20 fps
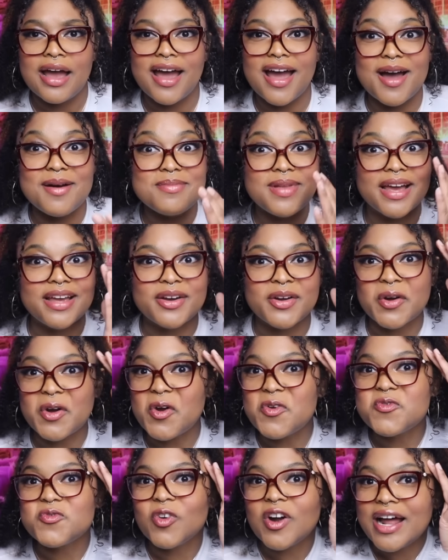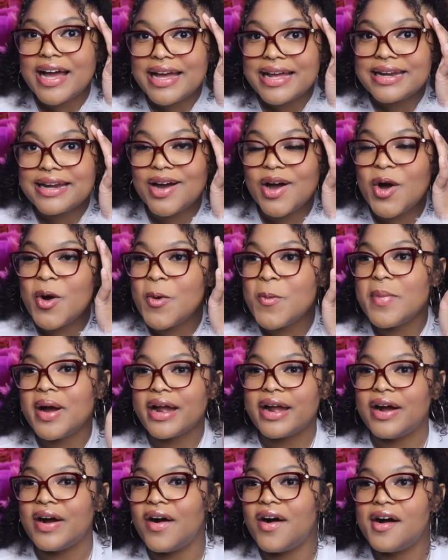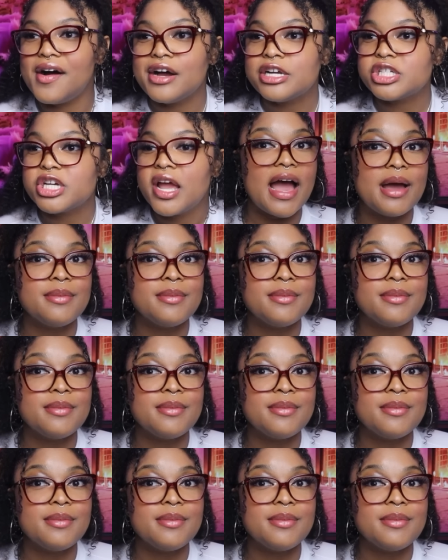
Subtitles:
I'm like, girl, run. Oh my gosh.